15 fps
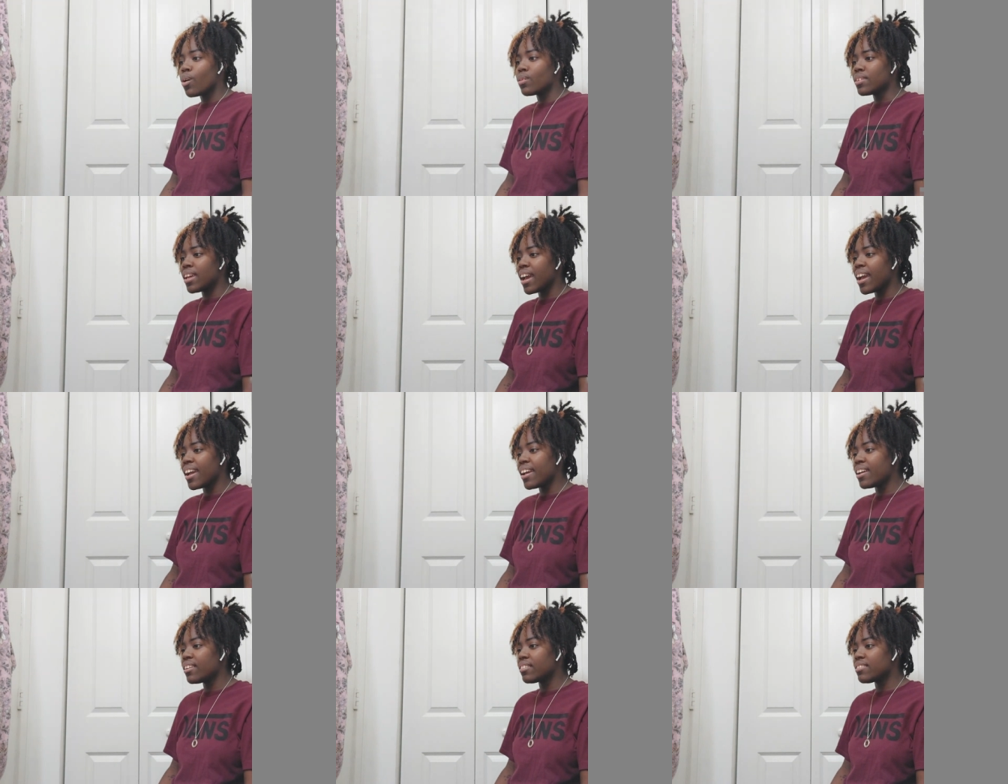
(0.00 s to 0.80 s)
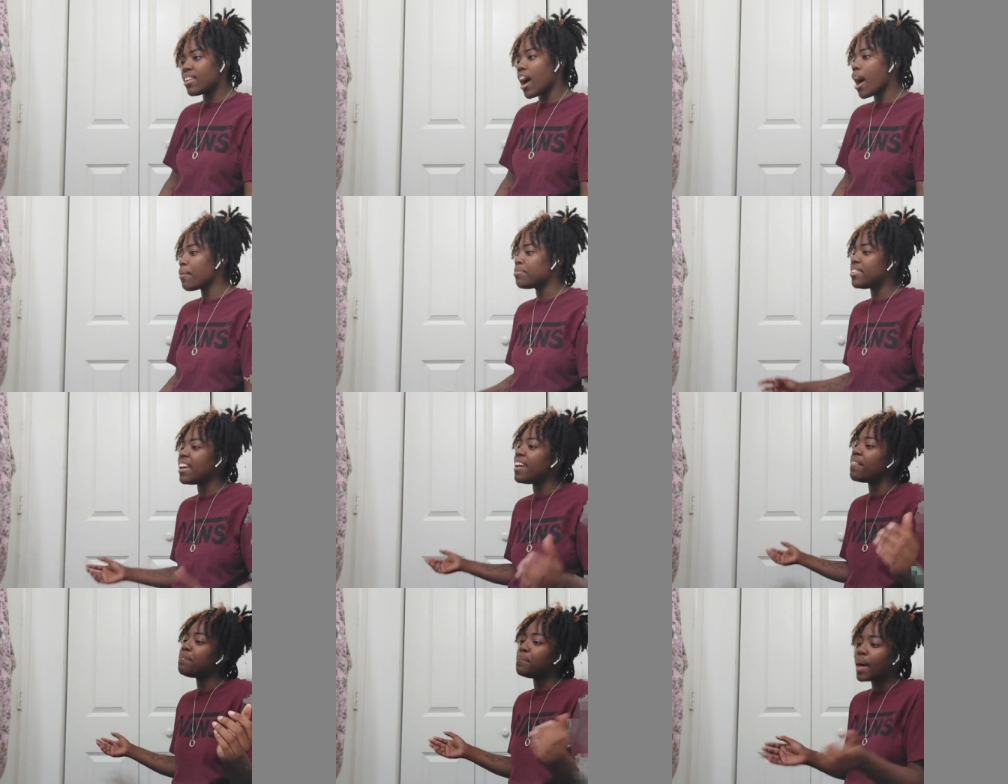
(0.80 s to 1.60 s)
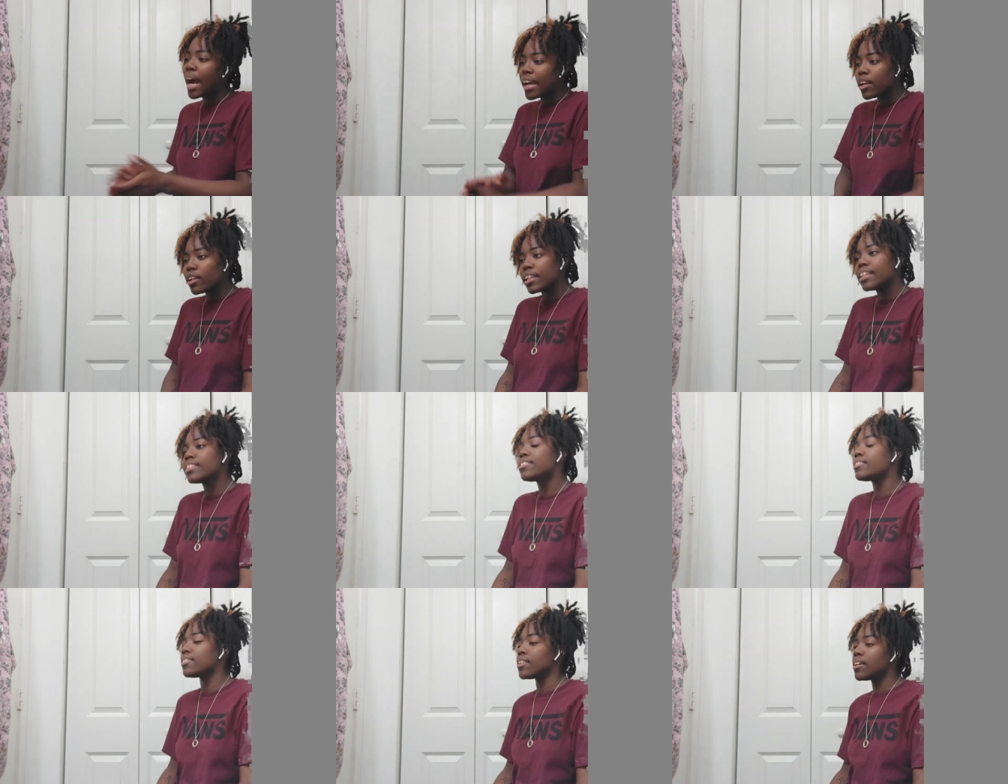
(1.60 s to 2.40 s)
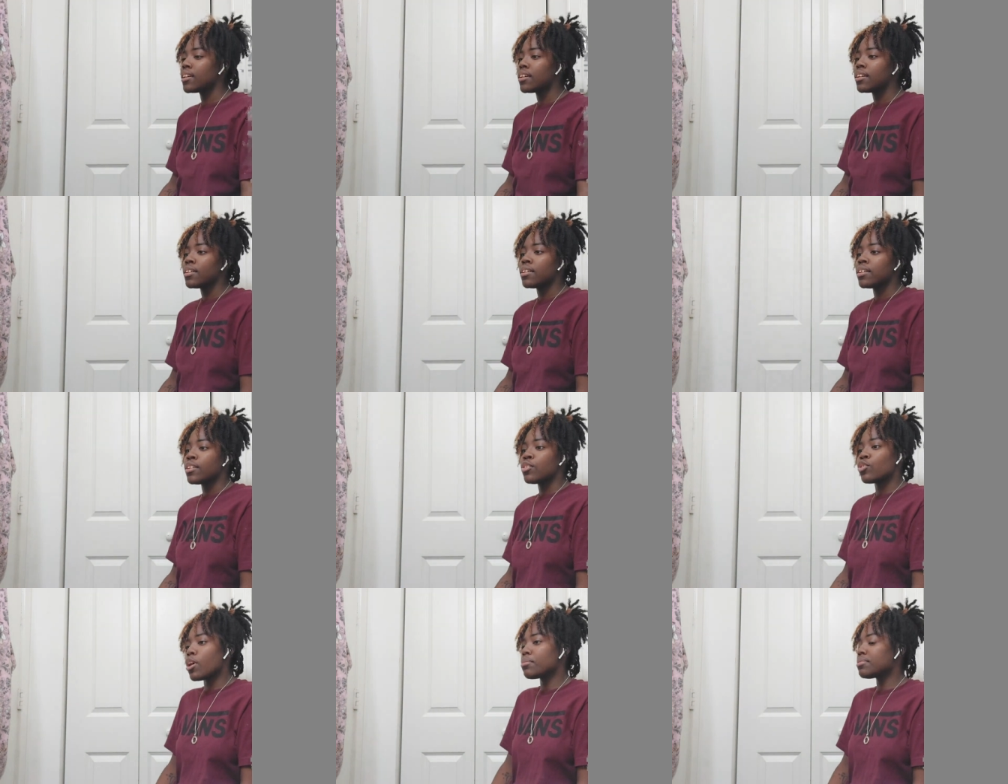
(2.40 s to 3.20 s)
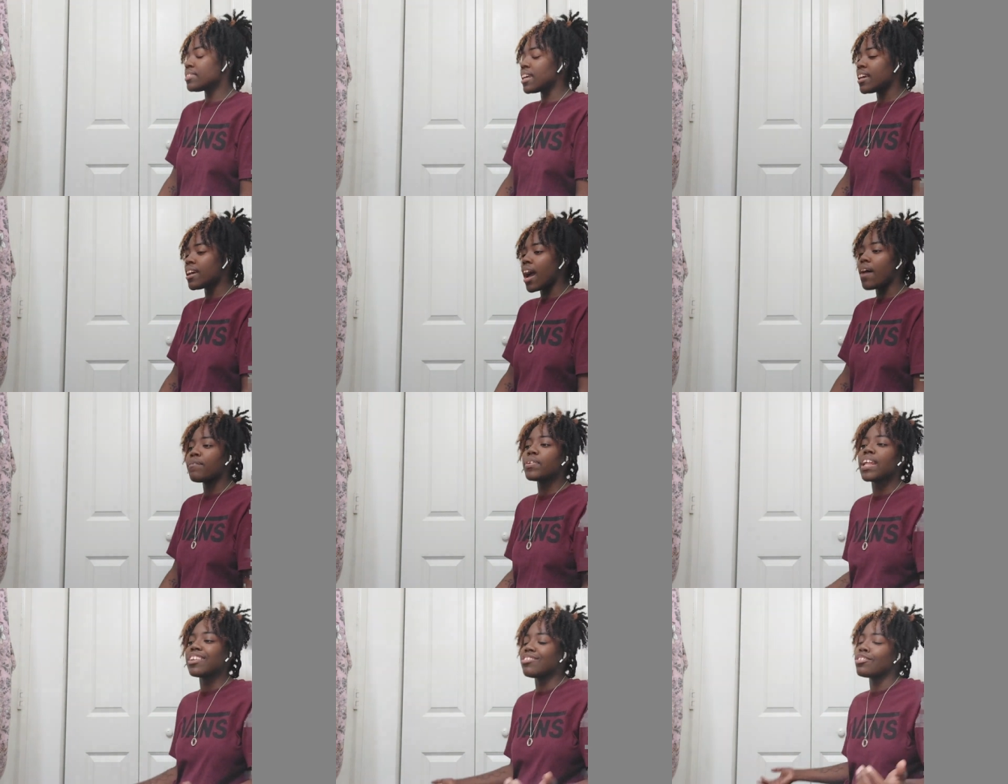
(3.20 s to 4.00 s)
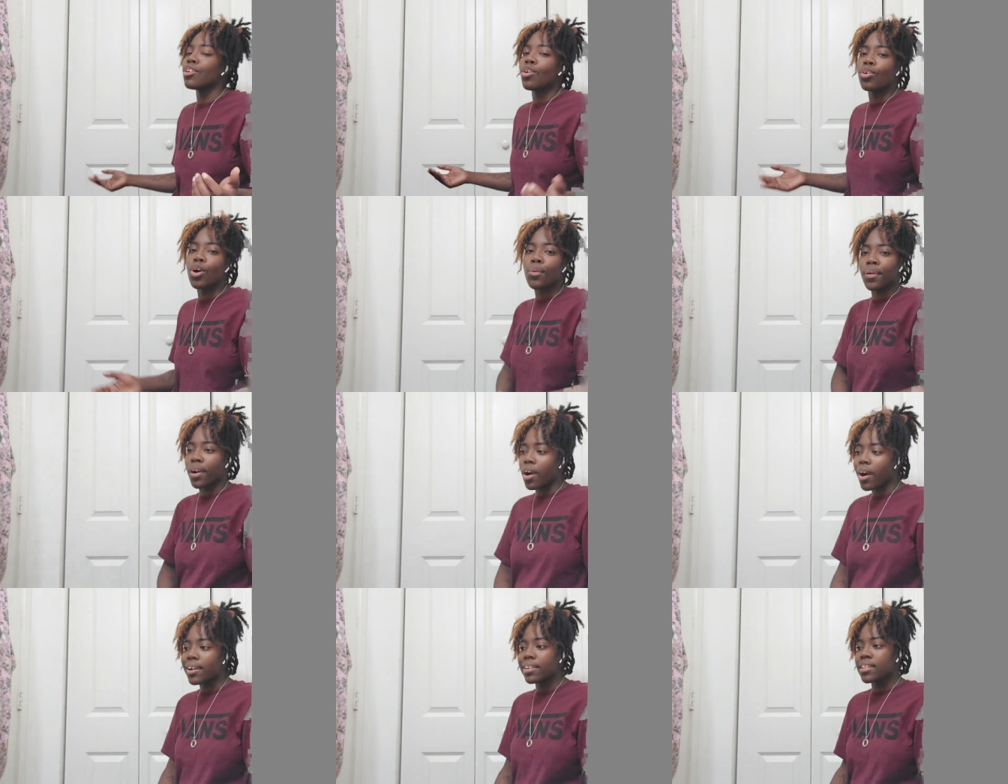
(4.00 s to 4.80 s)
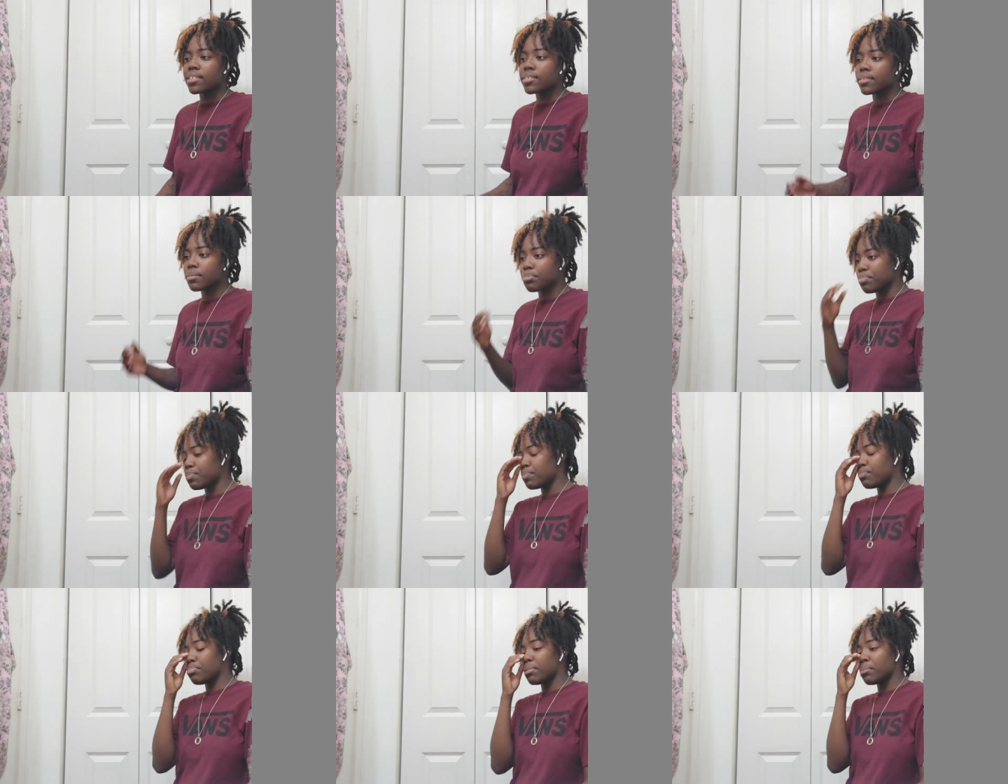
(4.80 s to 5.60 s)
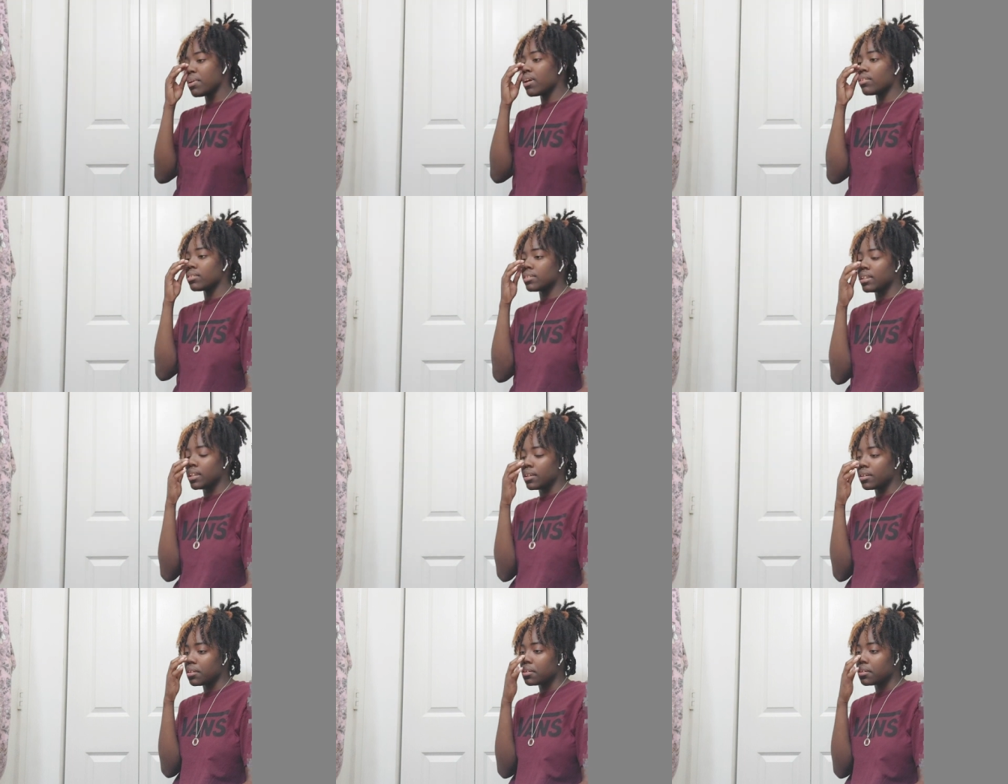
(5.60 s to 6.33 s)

Okay. Top 10 finalists. You know what I'm saying? I feel like she's going to go regardless, but we're going to see.